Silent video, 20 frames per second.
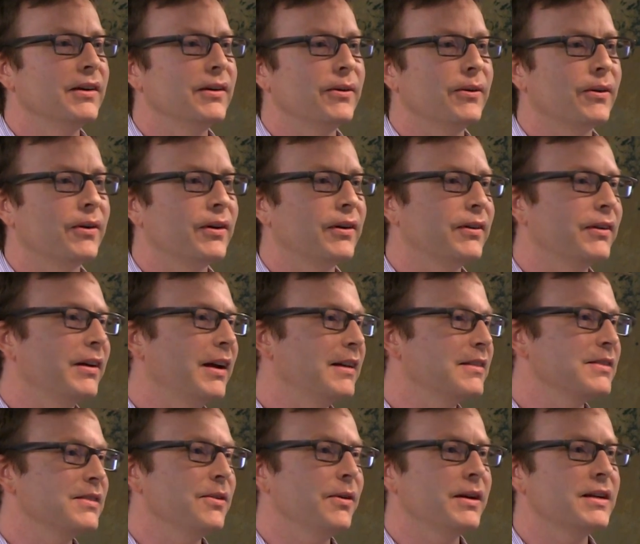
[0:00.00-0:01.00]
or
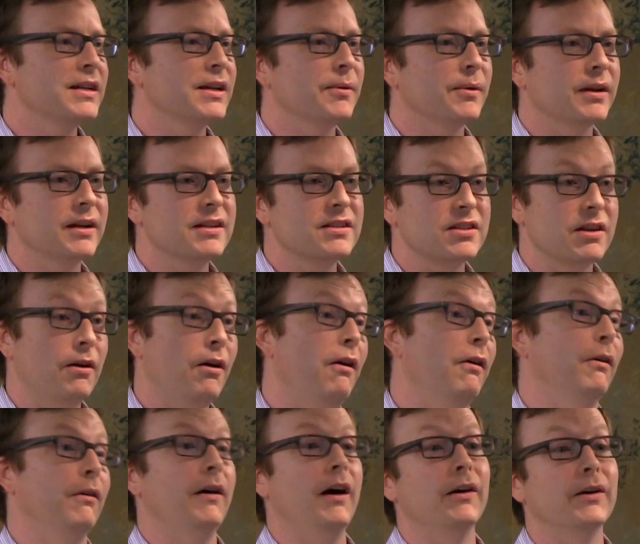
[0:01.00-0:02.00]
has no idea what it is, say,
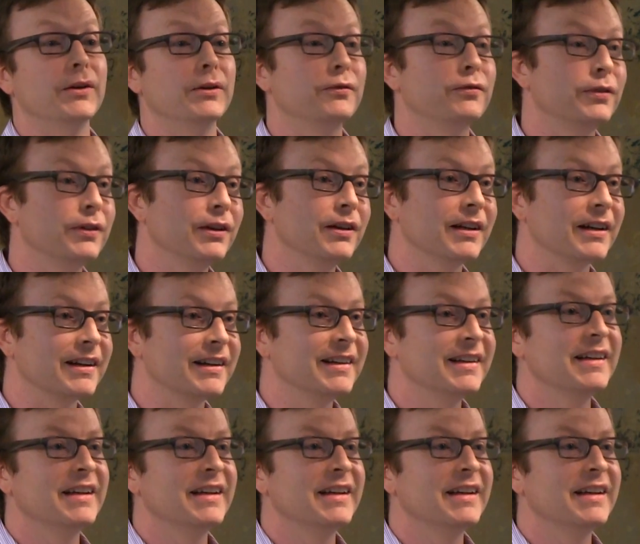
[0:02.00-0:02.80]
"Oh, how are you feeling?"